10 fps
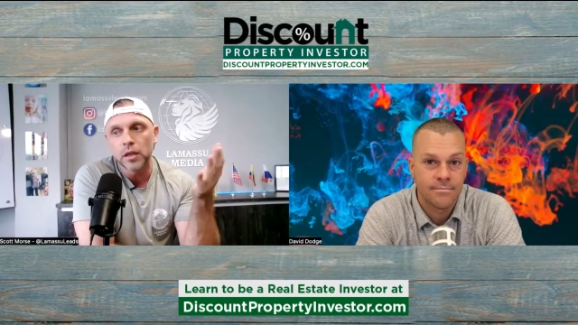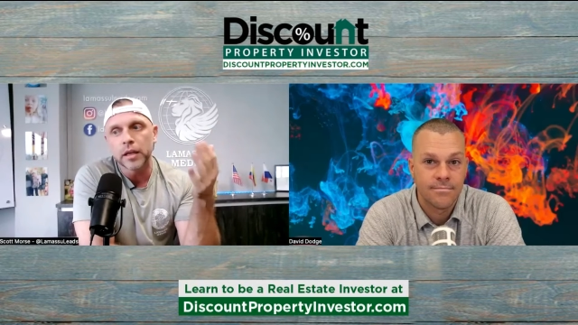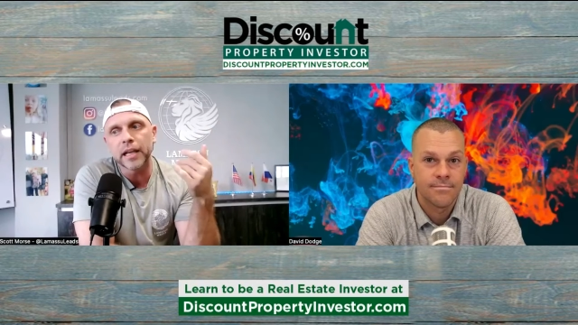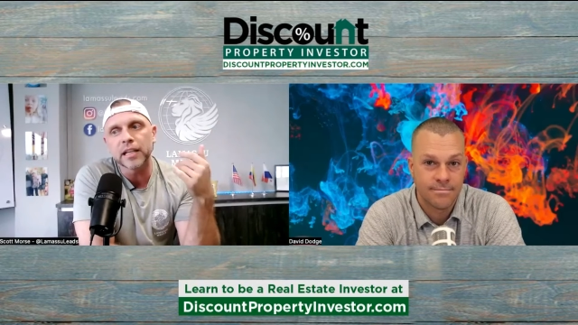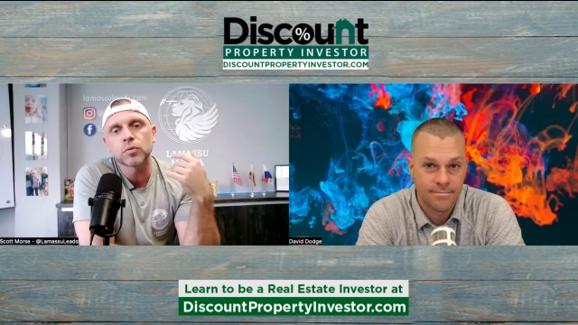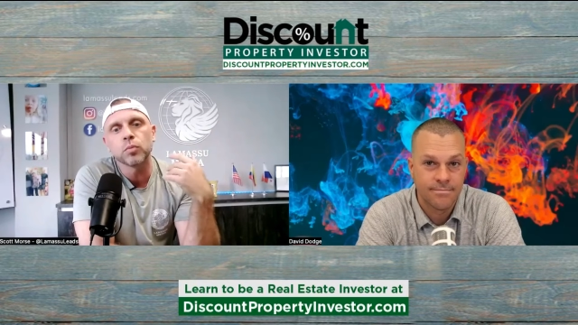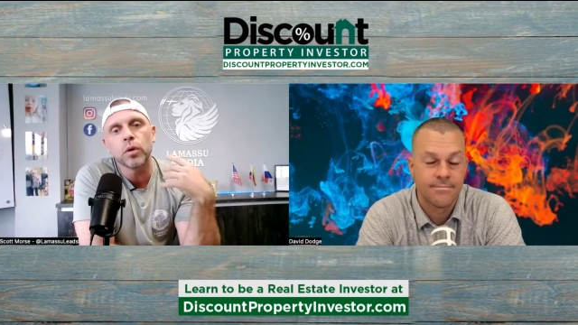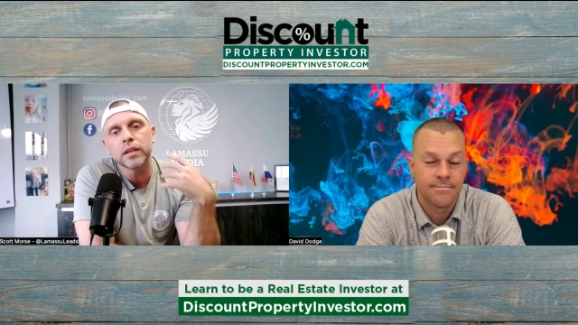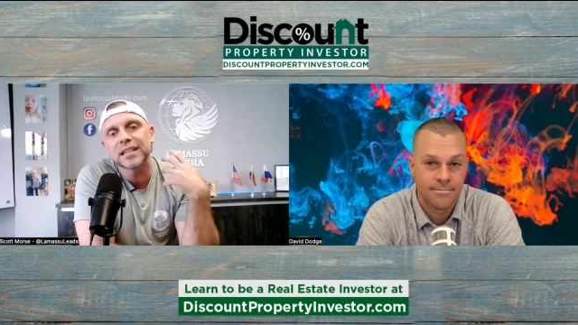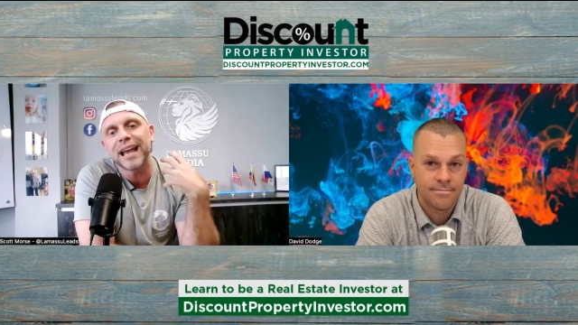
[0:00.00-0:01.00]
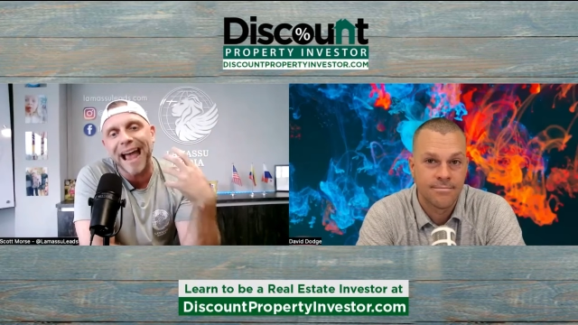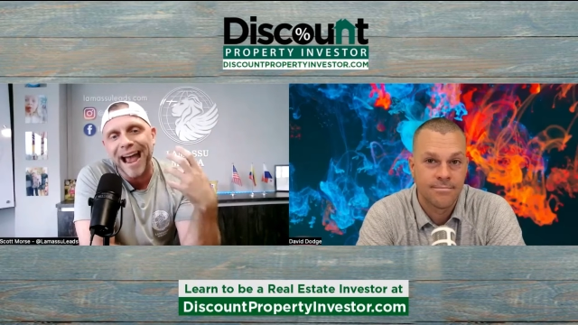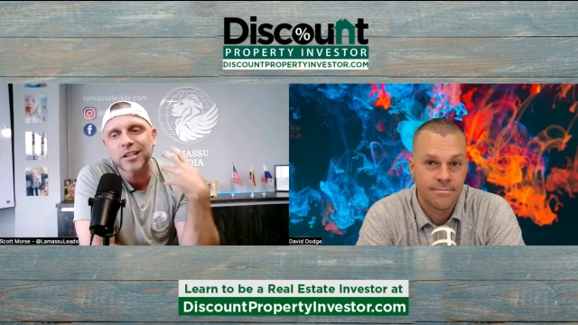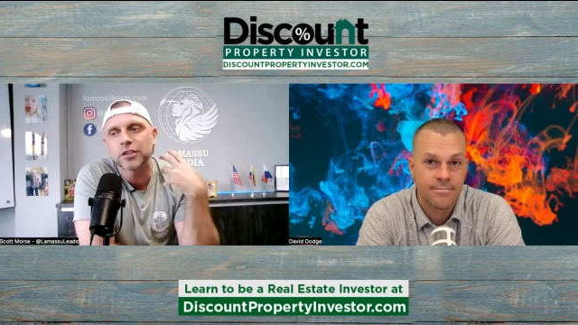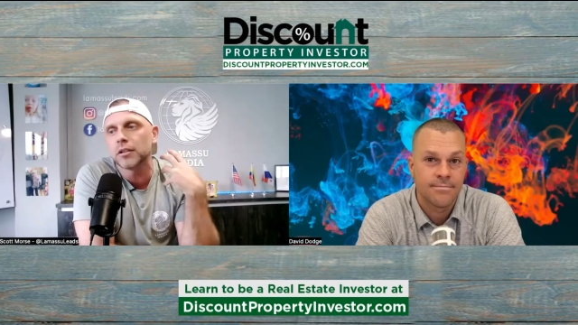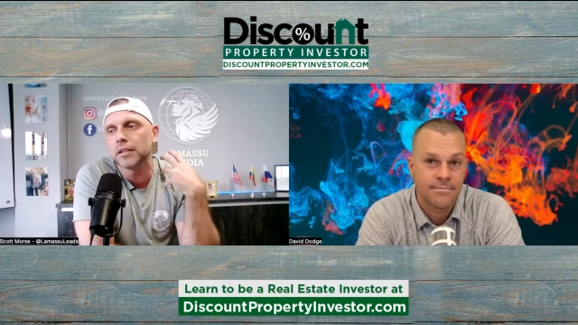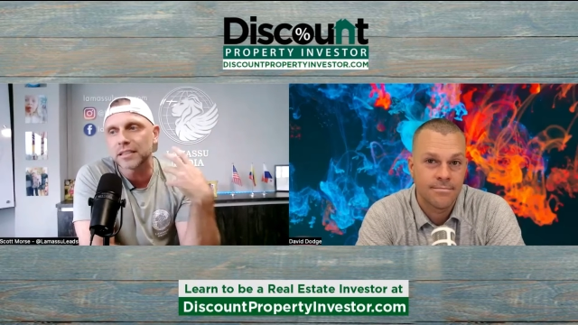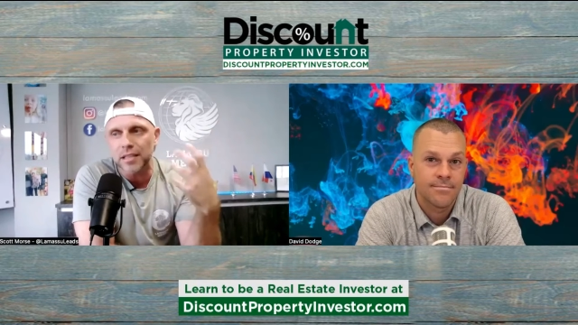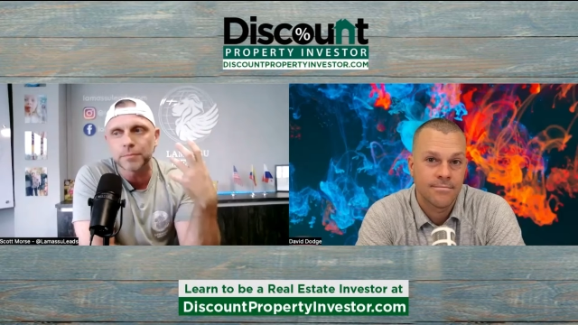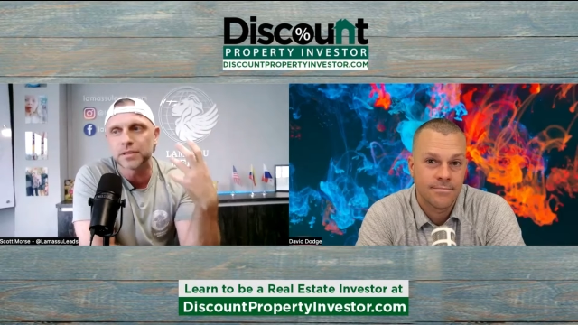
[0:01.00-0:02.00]
Speaker 1: Mm-hmm. It's what's actually
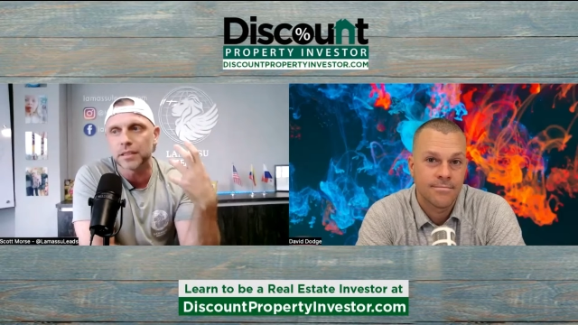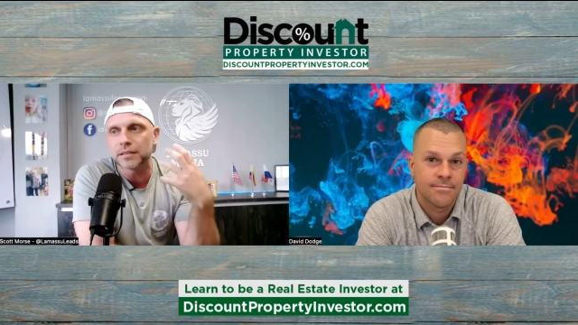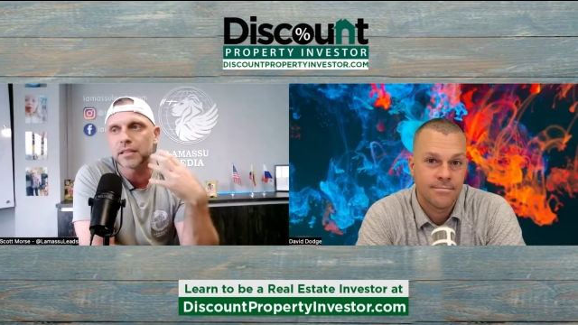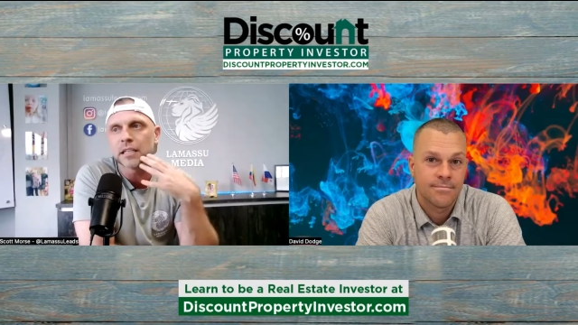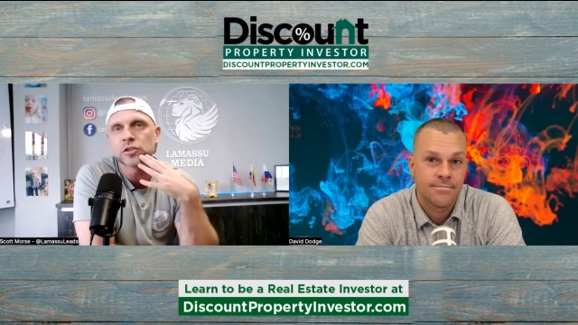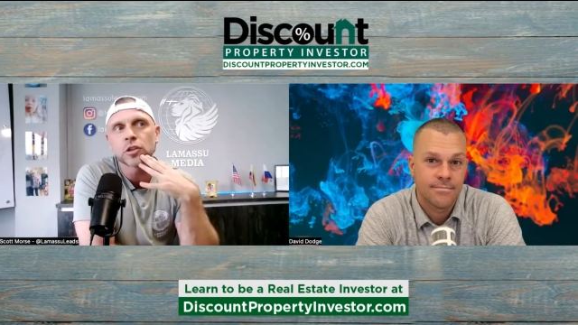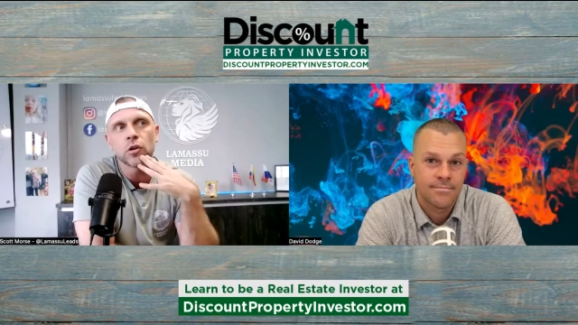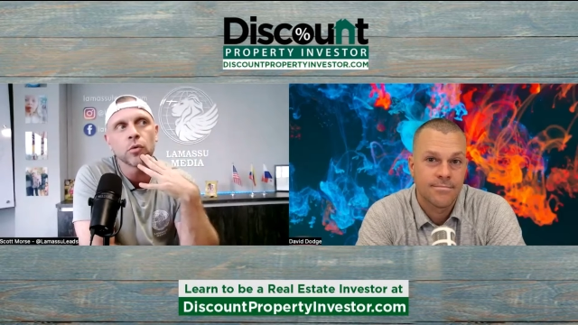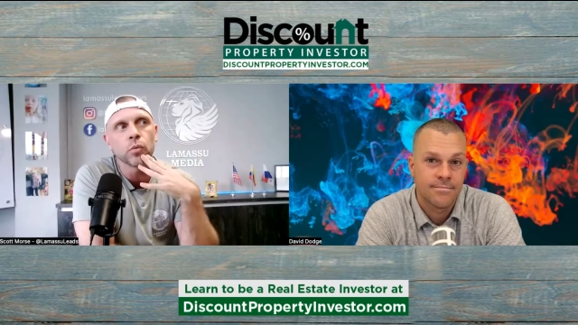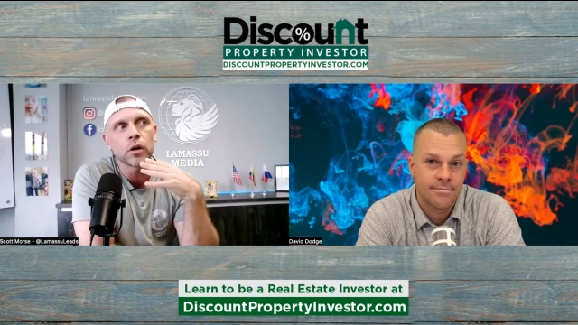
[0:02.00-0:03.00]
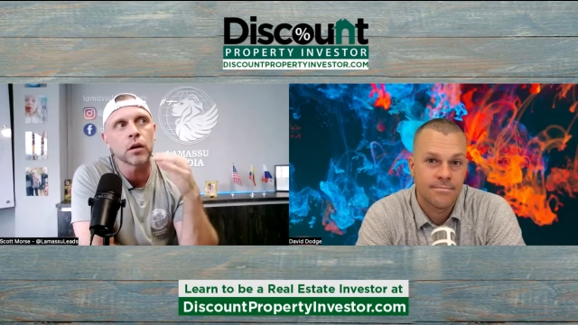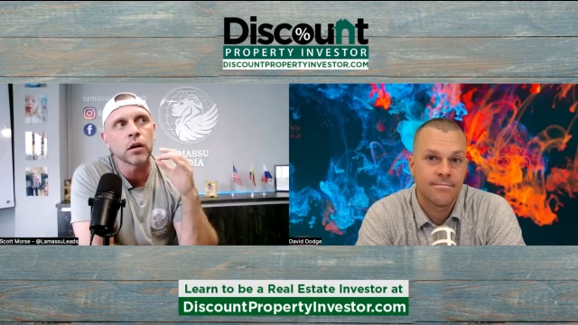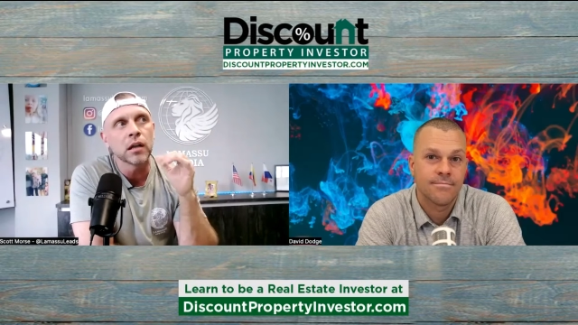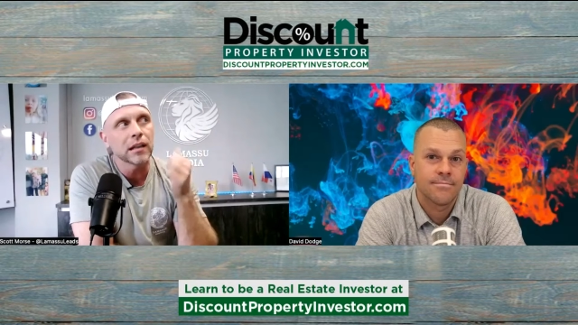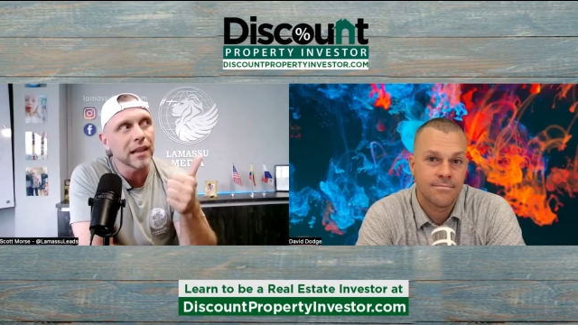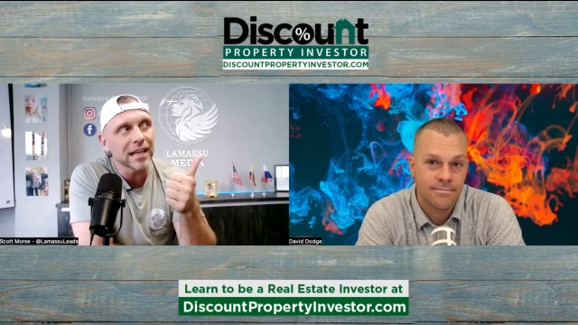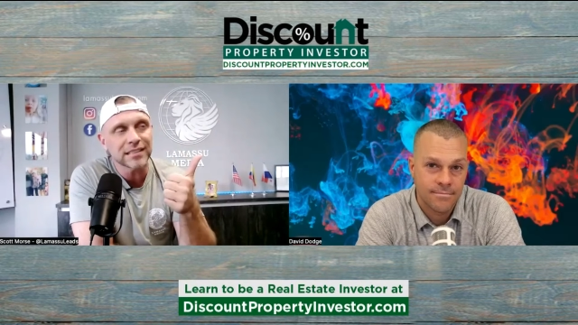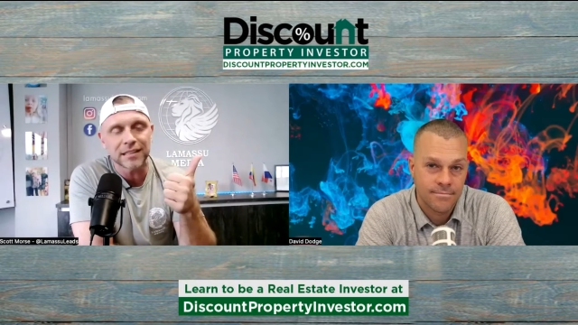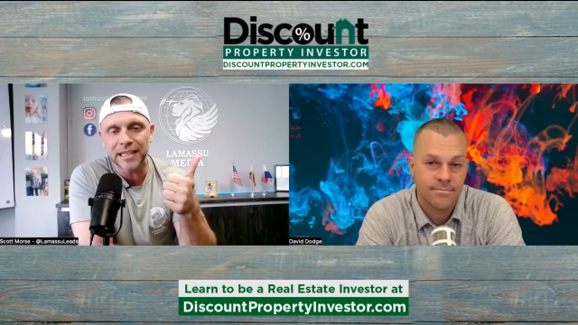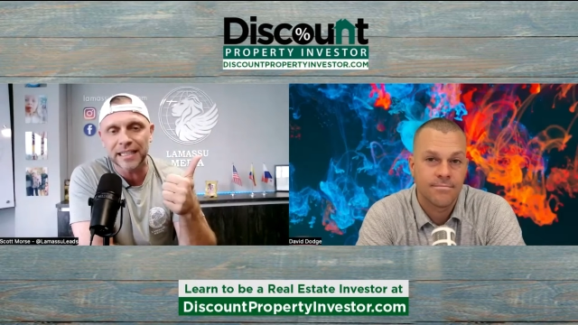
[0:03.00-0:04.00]
substance. And so we're mm.
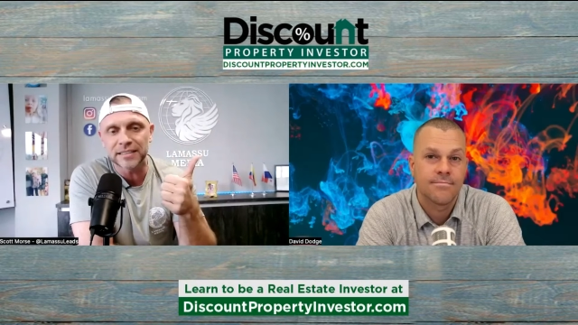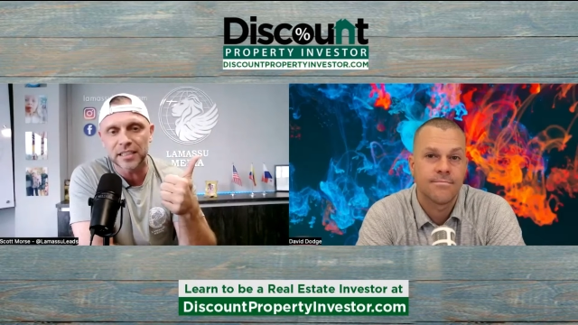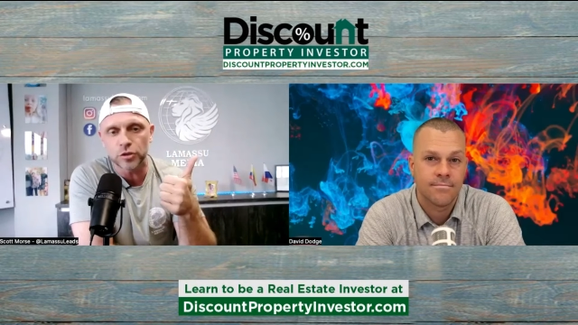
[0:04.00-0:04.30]
less leads than